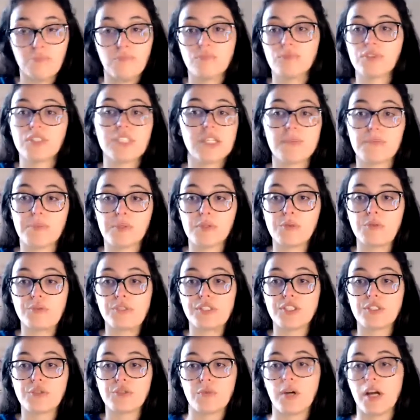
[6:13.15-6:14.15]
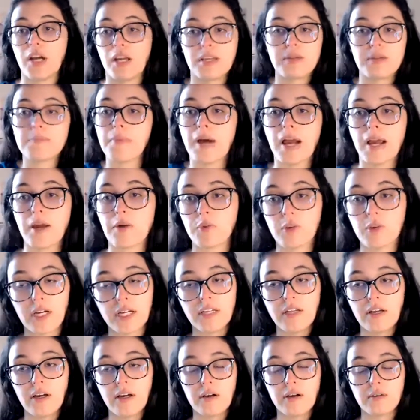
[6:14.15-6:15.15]
Simple reason why it
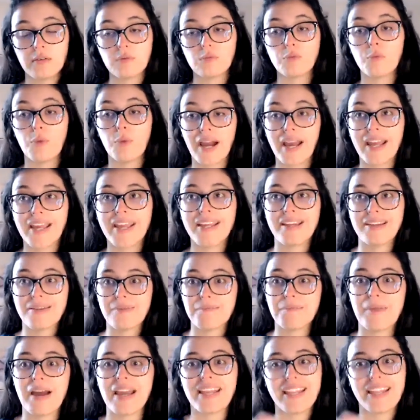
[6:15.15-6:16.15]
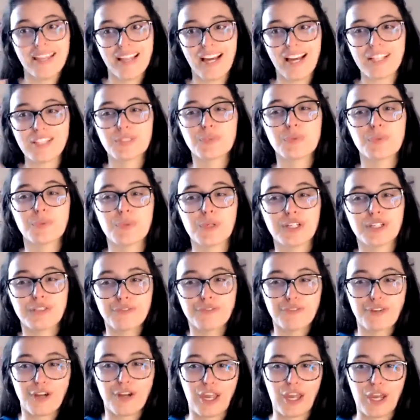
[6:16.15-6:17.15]
might not work
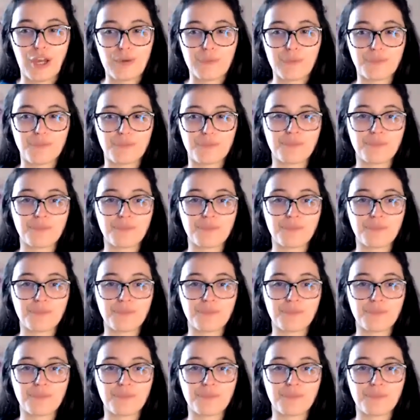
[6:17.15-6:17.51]
for you.